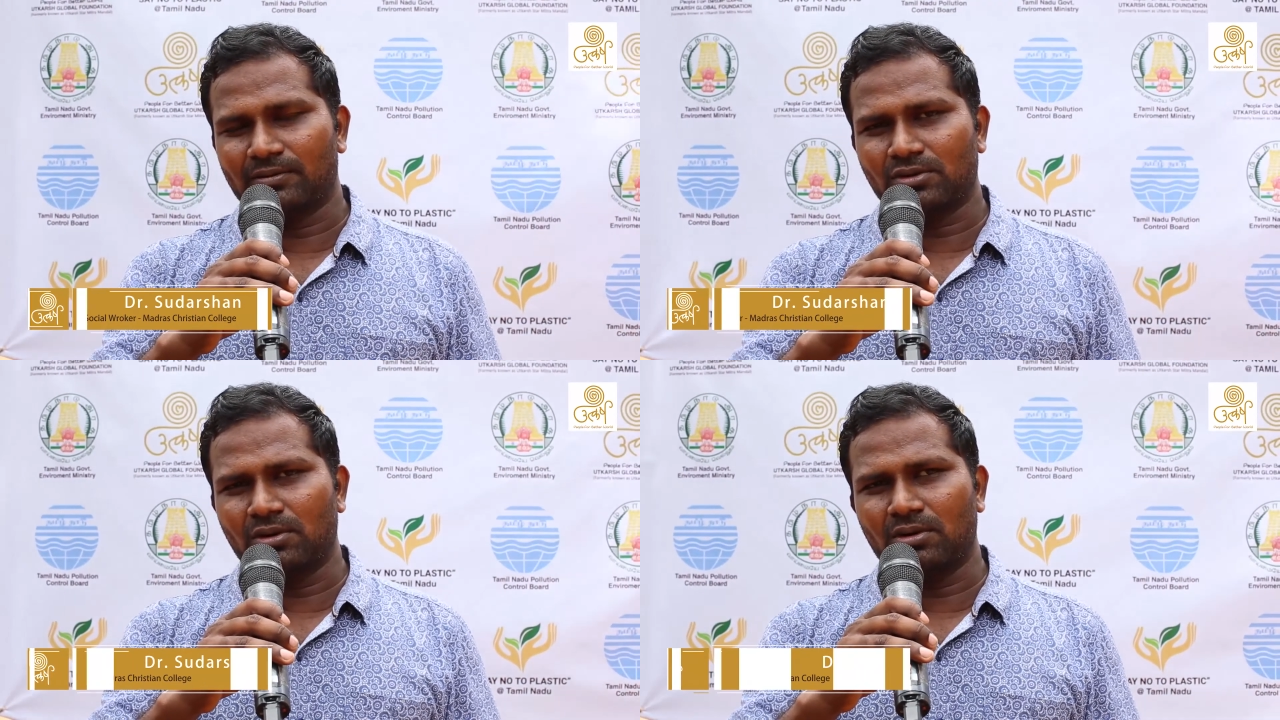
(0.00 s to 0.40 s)

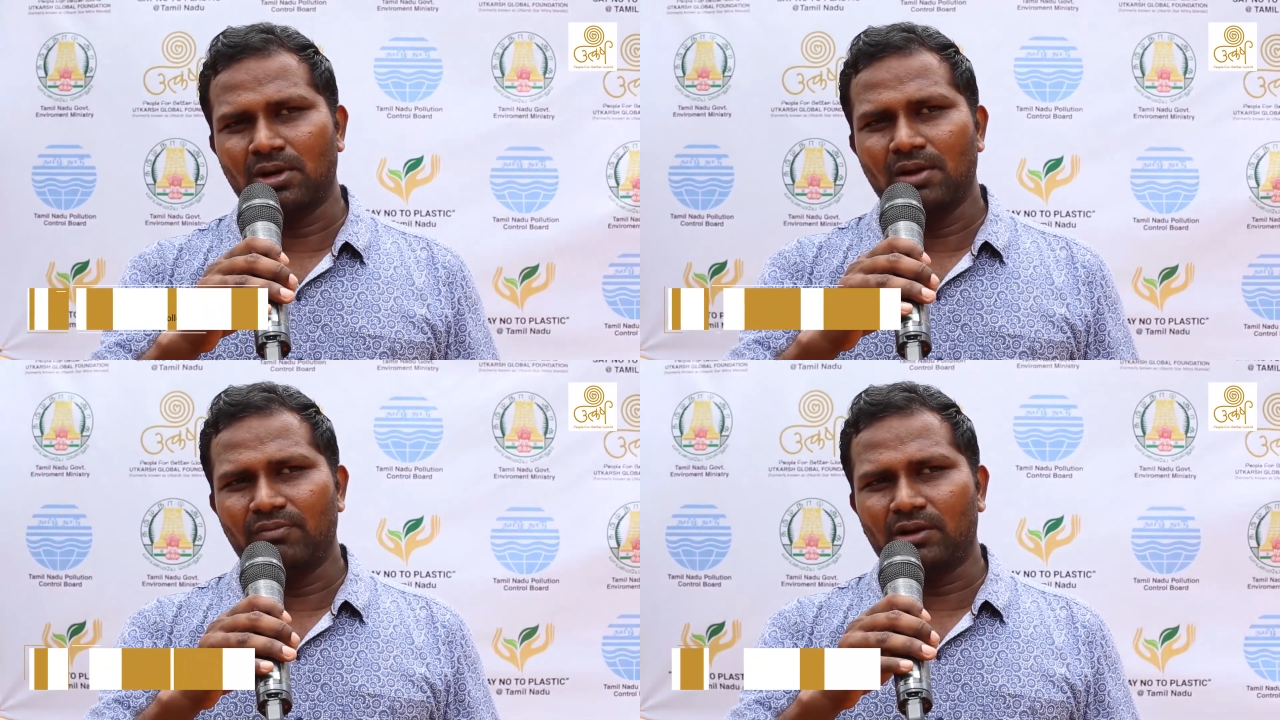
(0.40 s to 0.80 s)
So
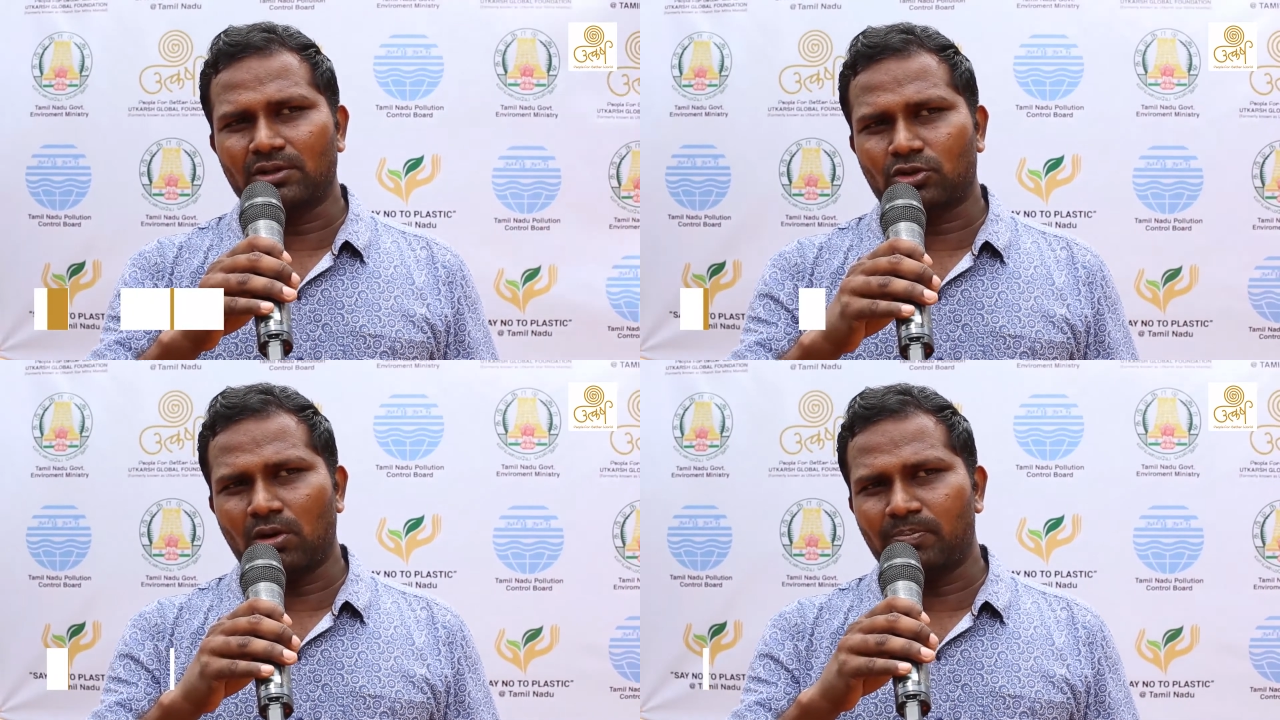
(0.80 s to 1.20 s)
we have
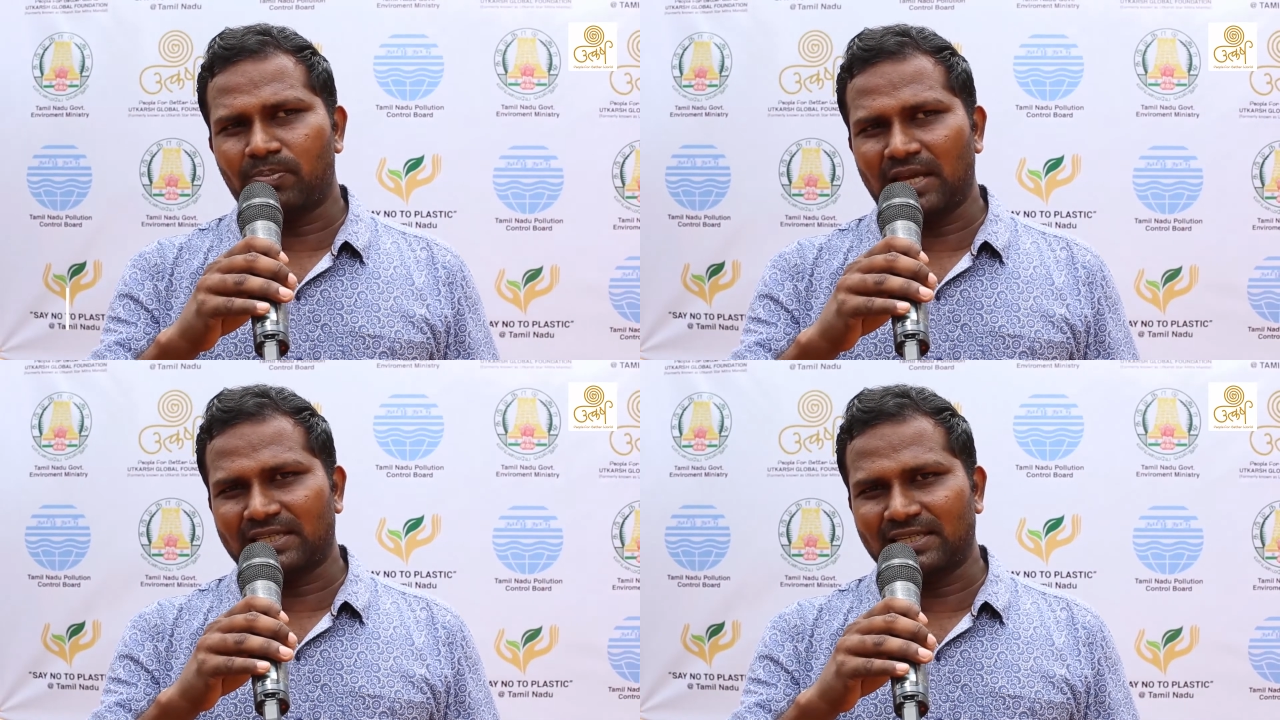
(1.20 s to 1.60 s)
to stop
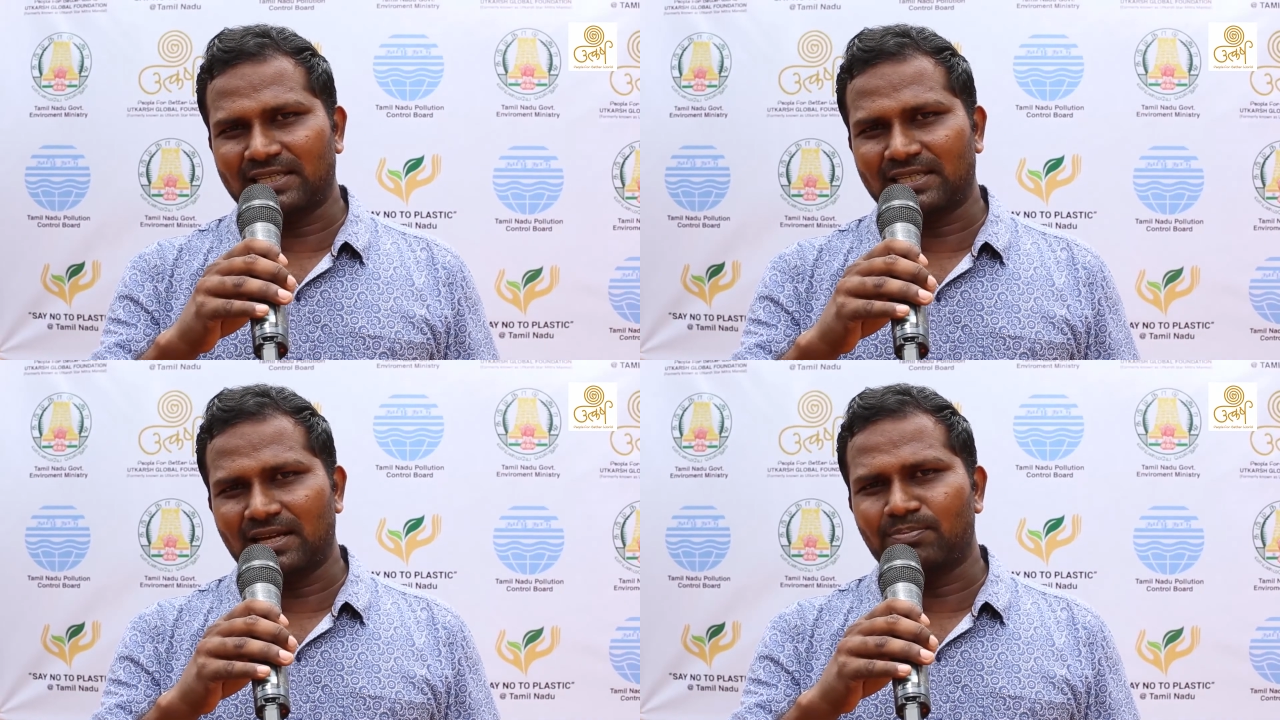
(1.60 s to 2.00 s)

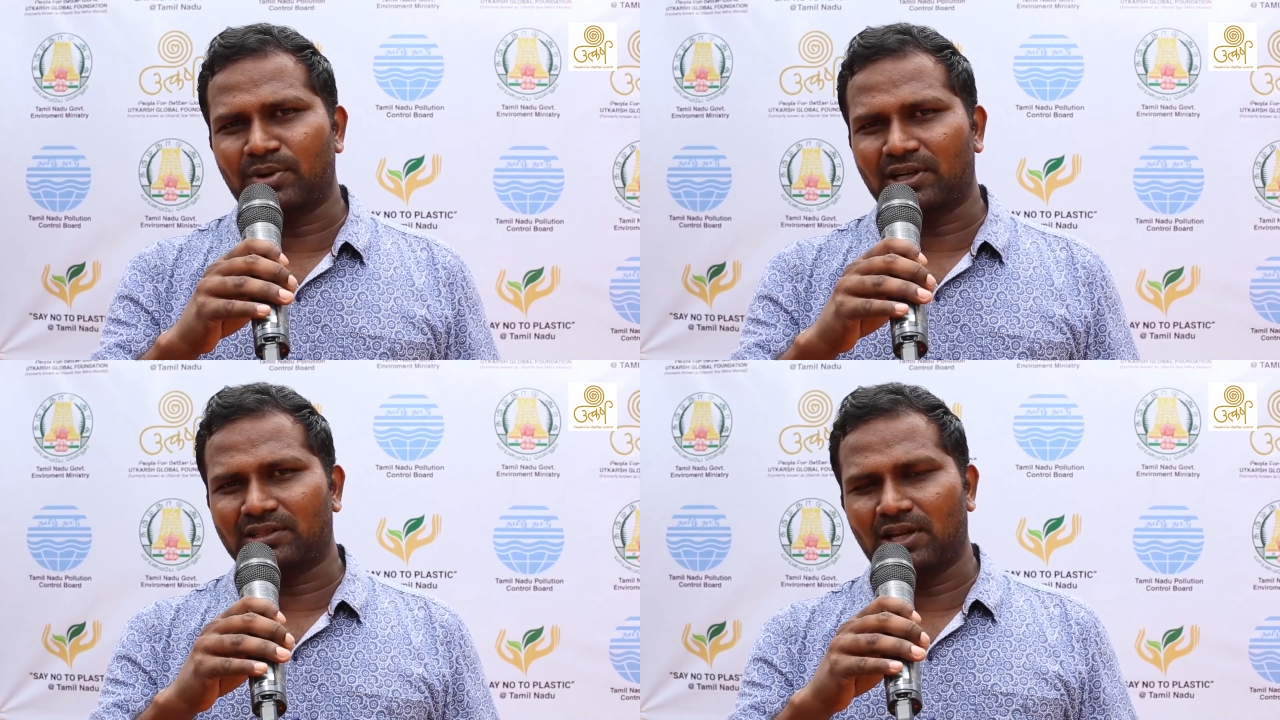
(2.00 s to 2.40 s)
plastics and
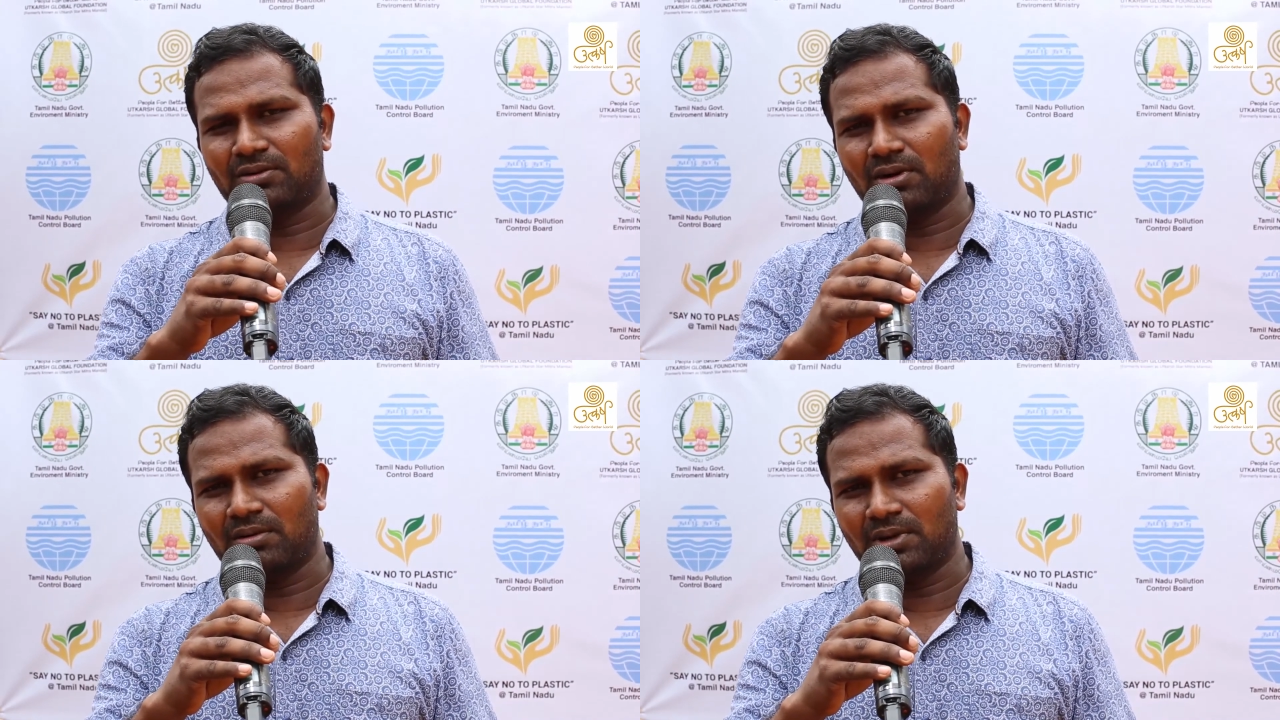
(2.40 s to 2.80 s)
protect the
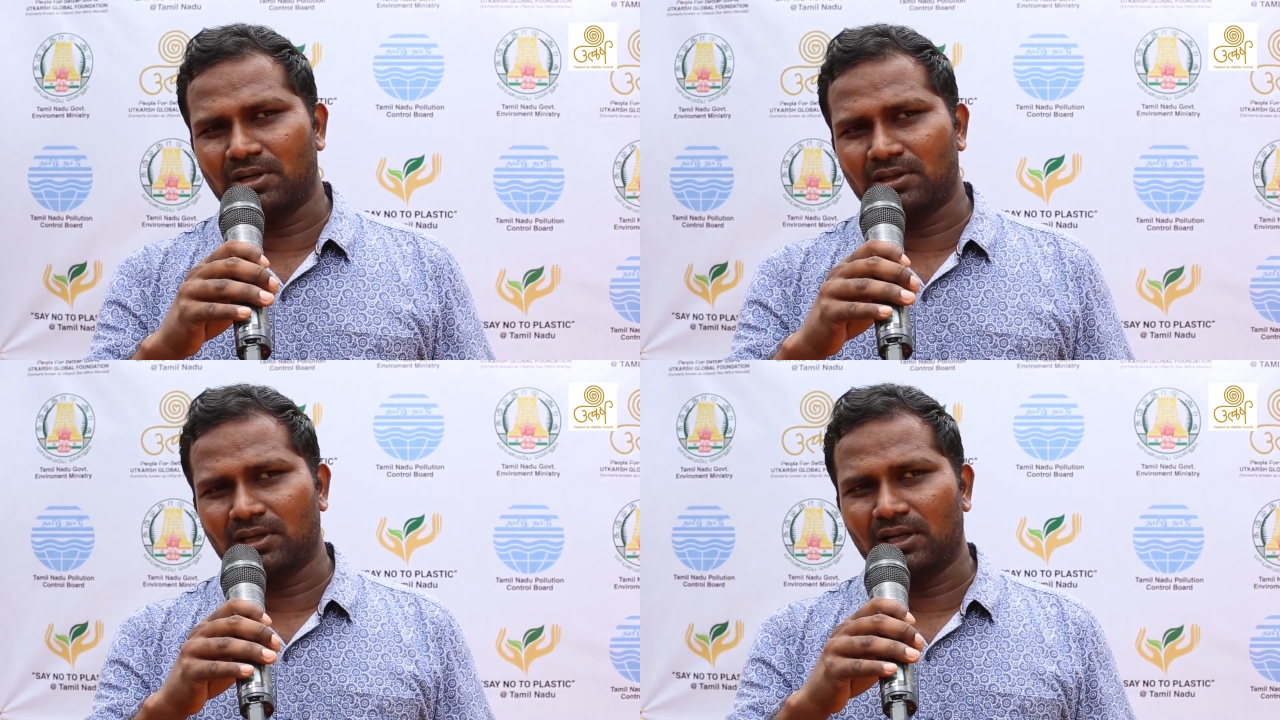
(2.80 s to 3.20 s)
environment